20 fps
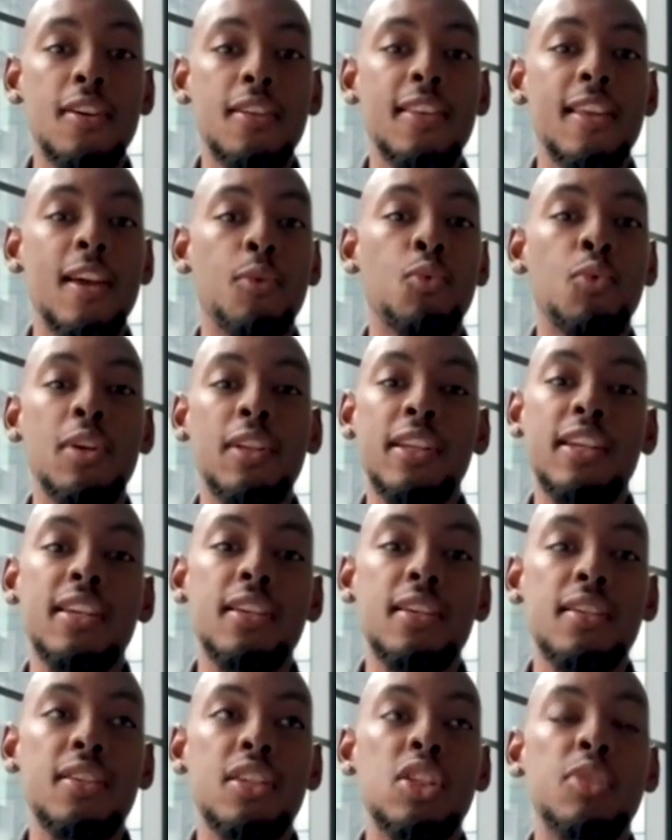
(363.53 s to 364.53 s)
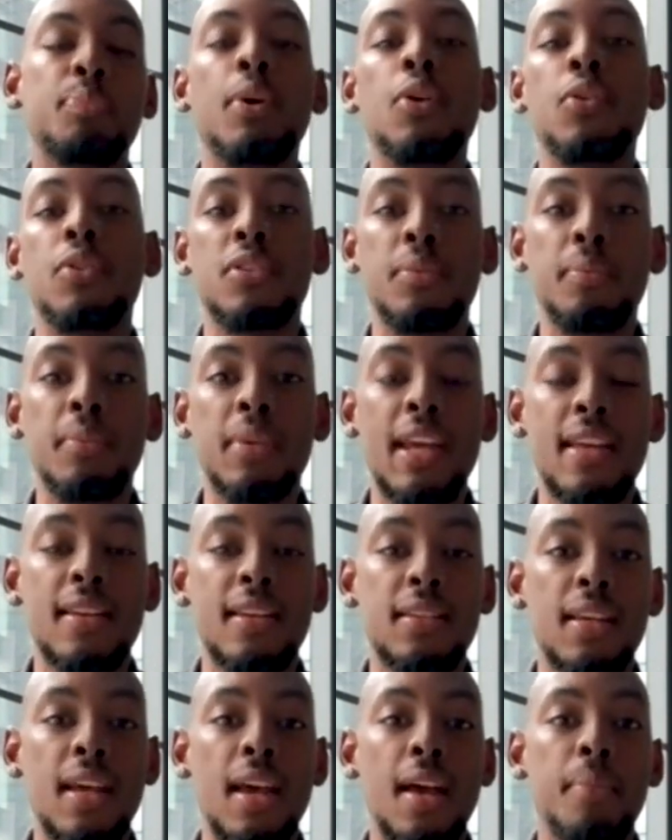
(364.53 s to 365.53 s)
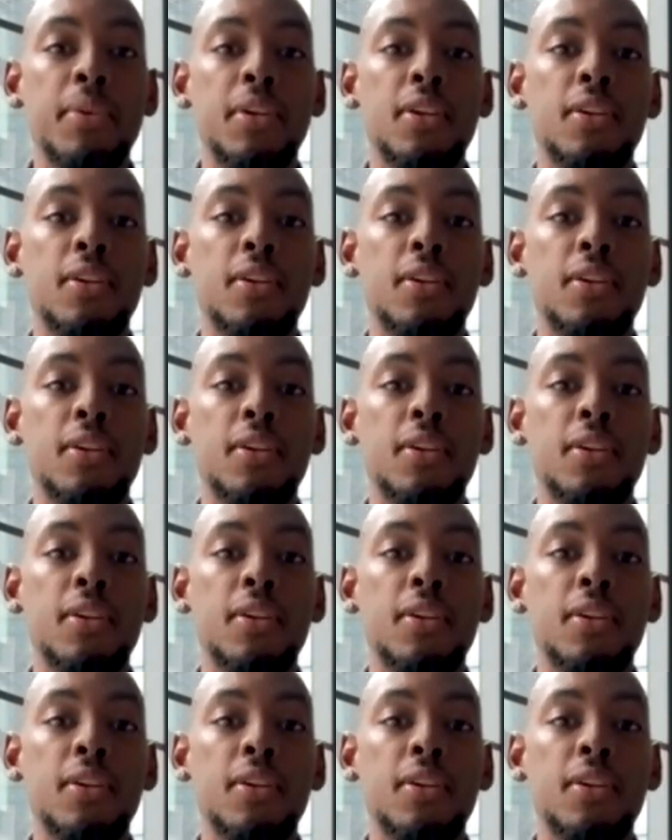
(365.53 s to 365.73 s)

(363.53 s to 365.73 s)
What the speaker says: of yoga that really spoke to me at the